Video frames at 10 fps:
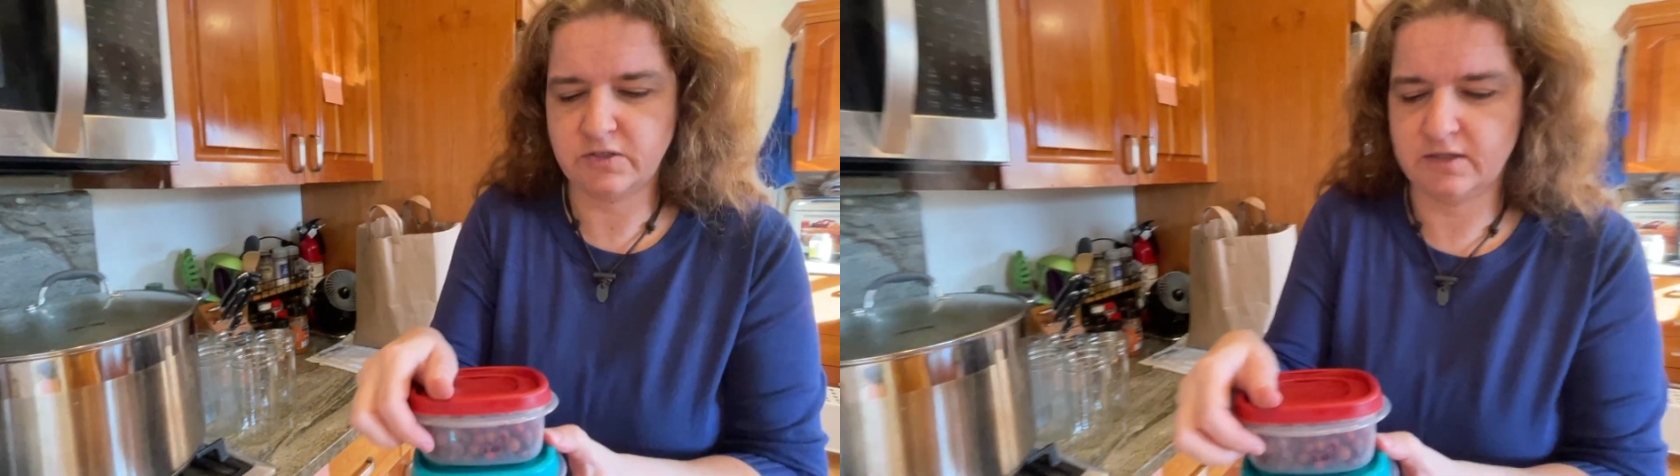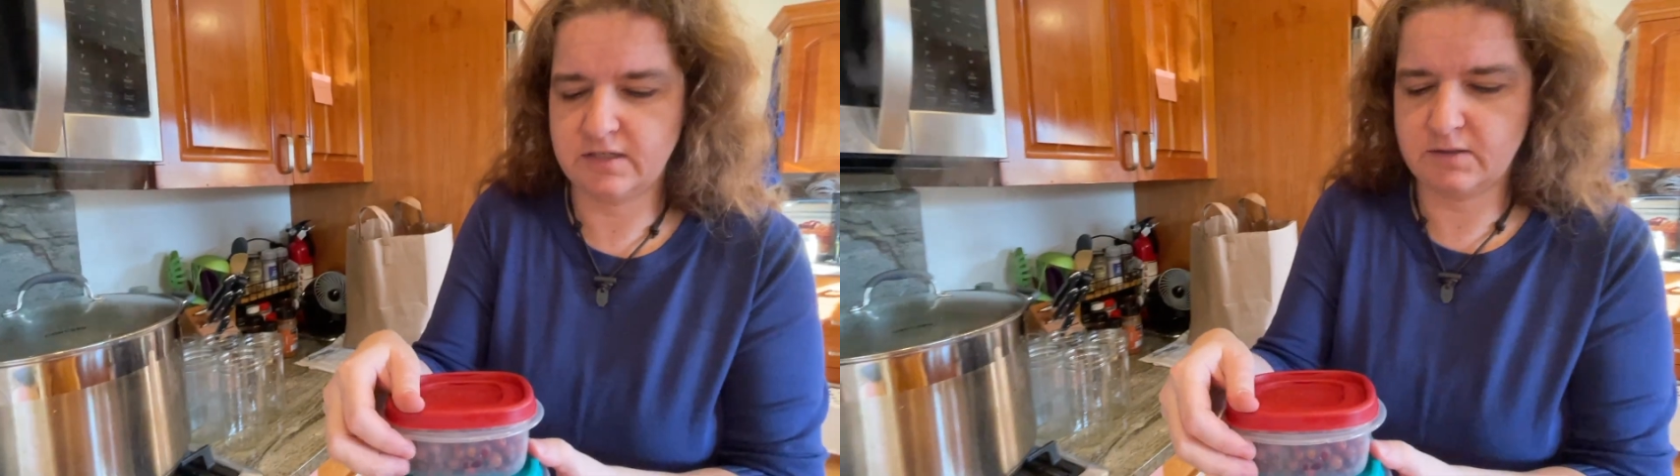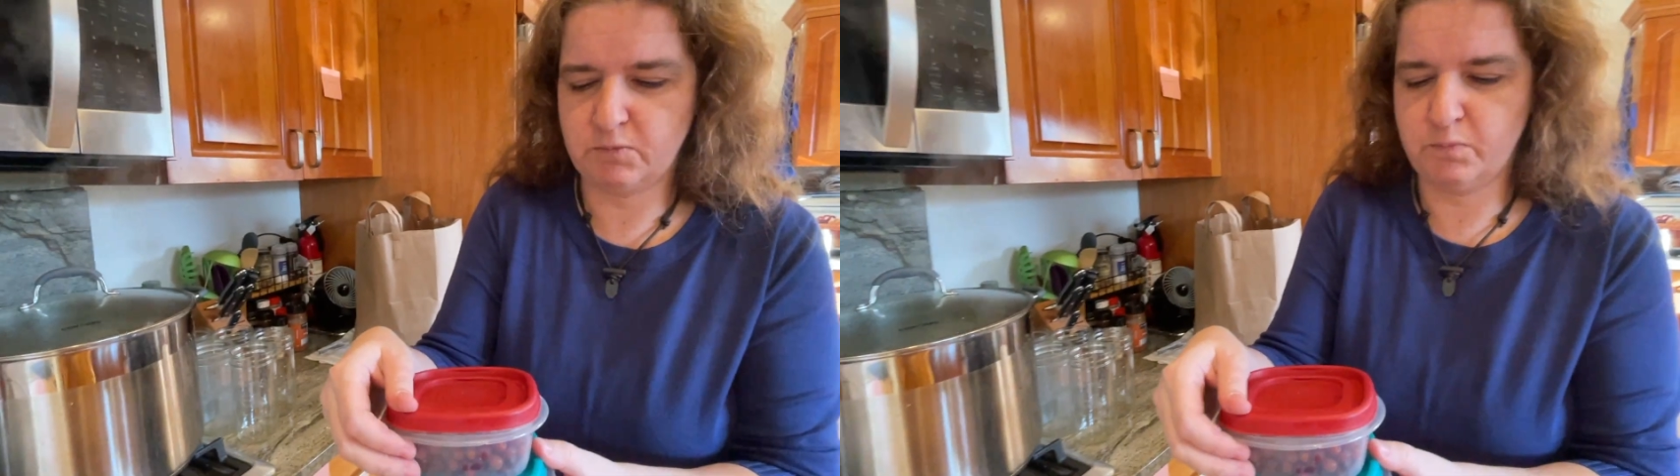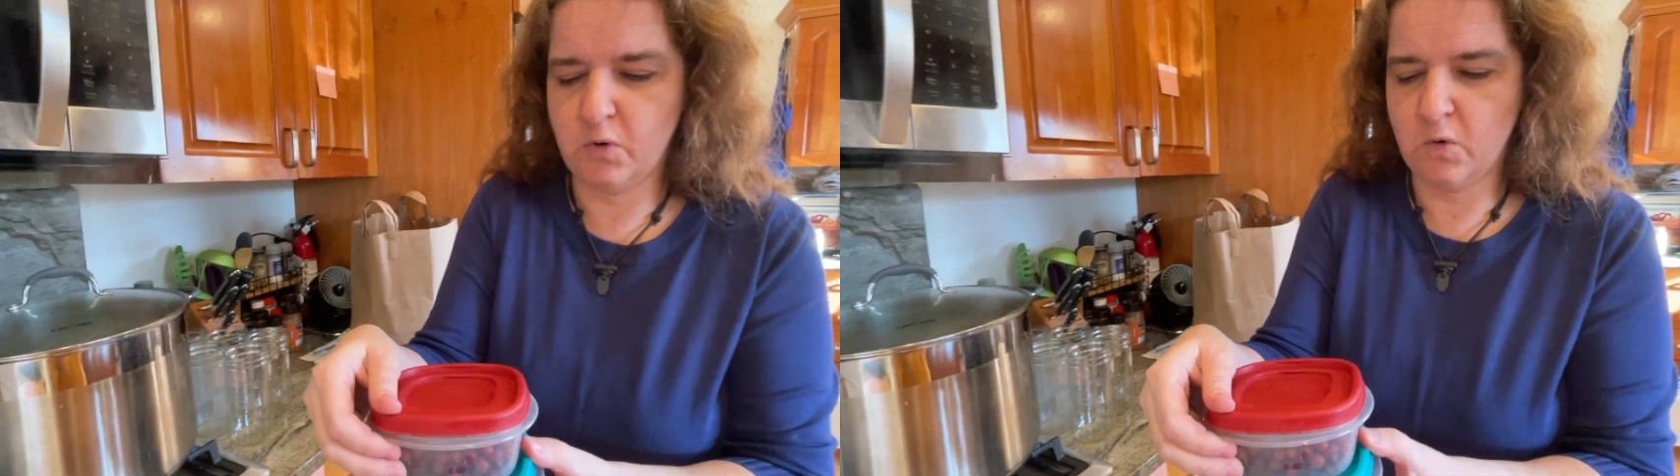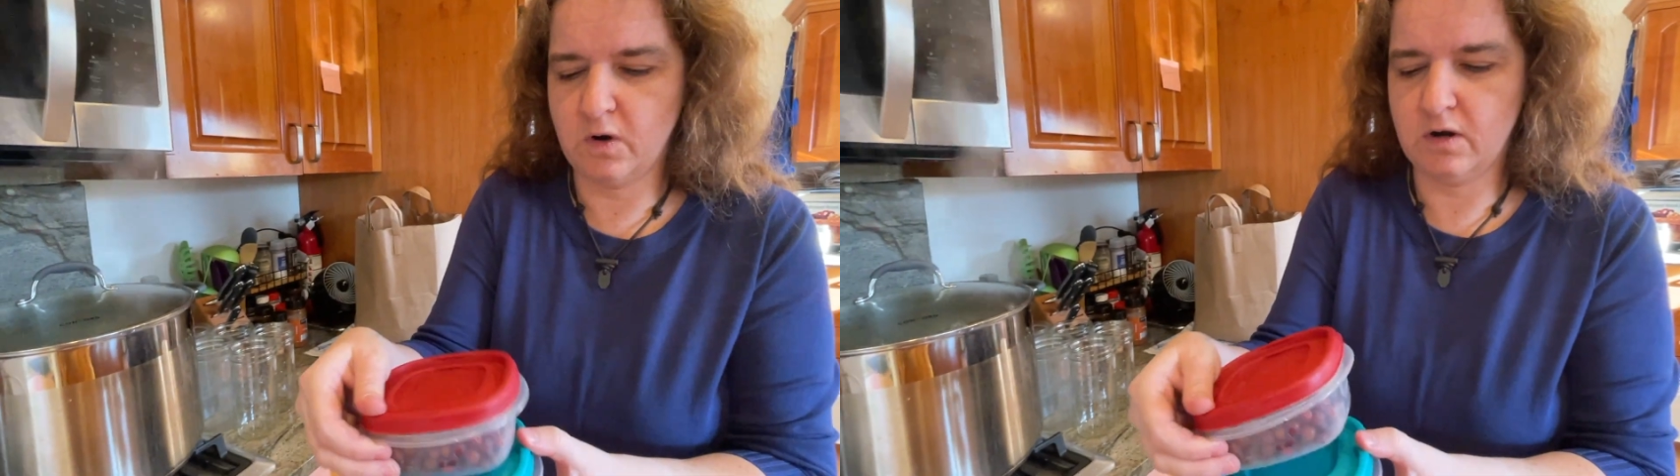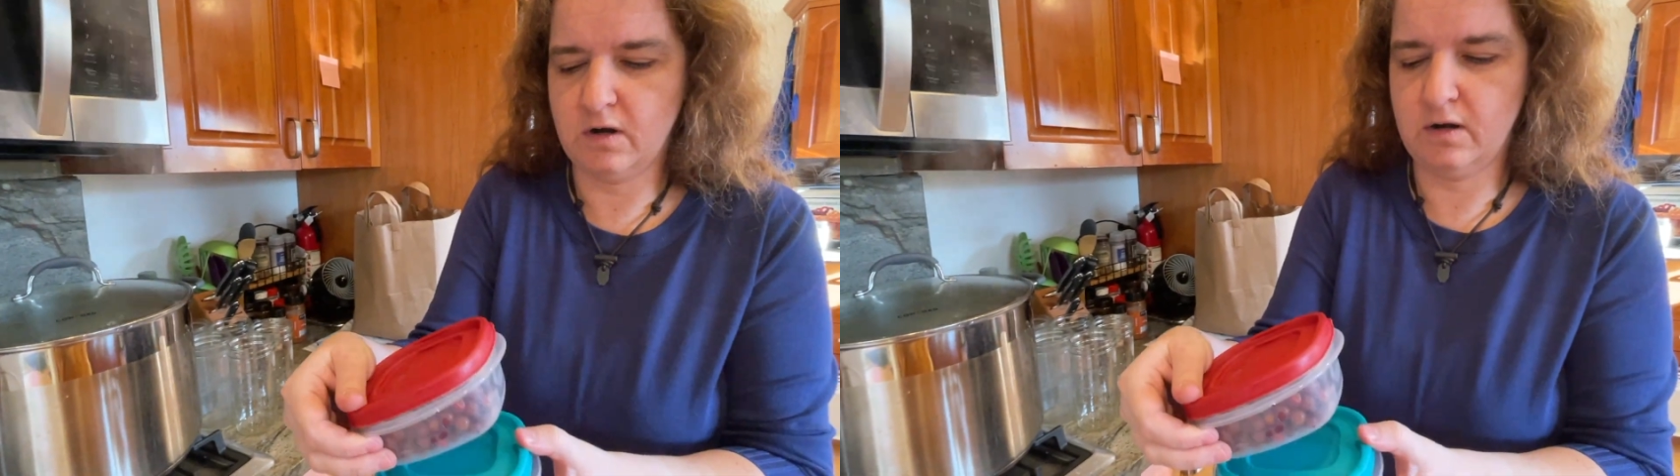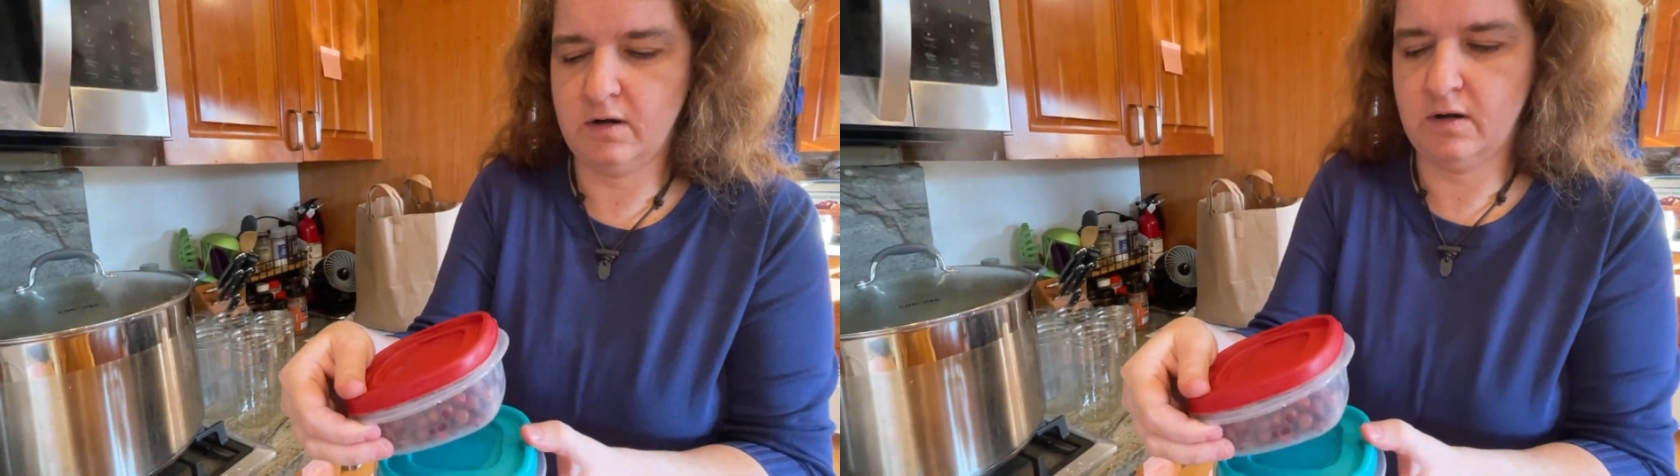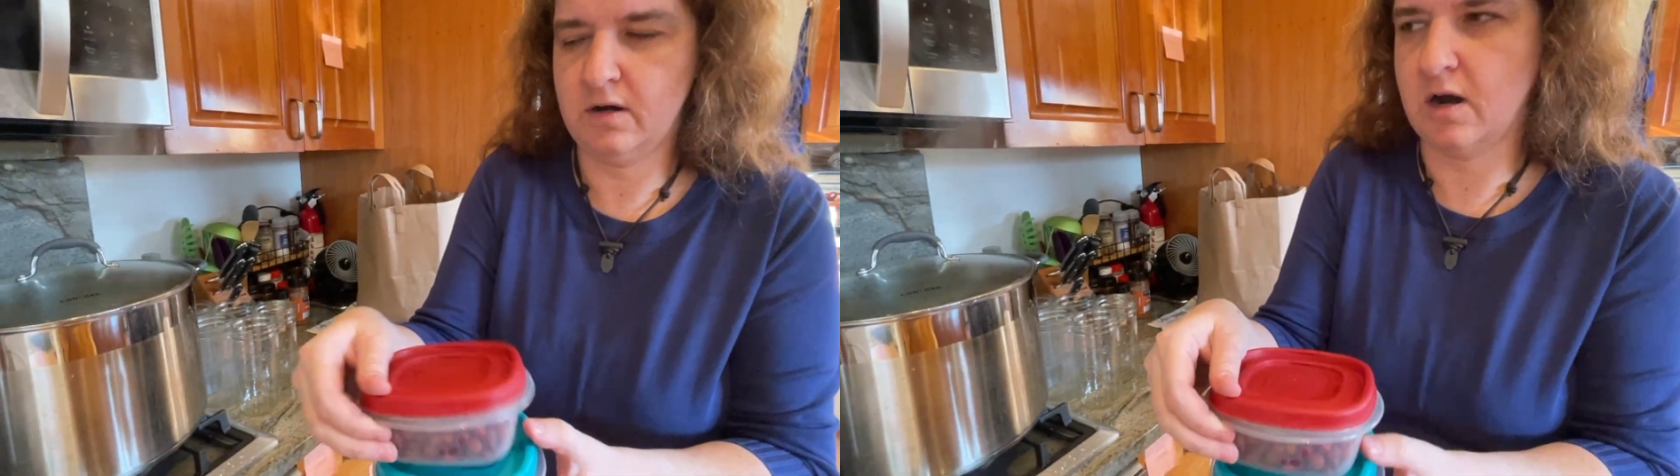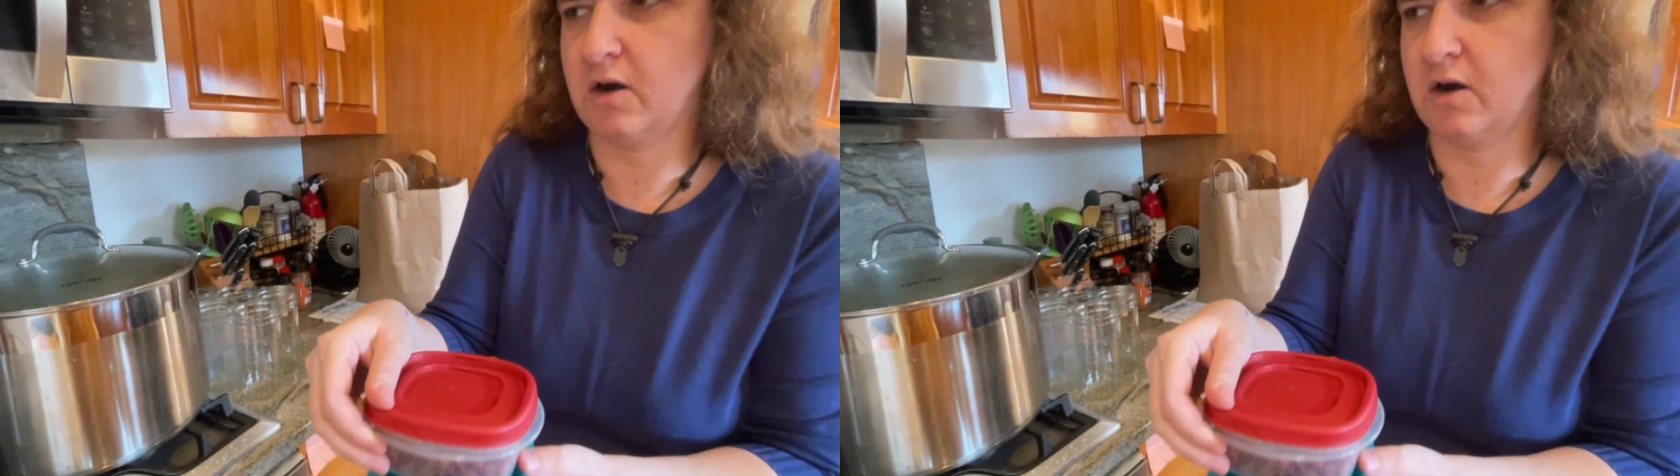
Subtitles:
so let's pour our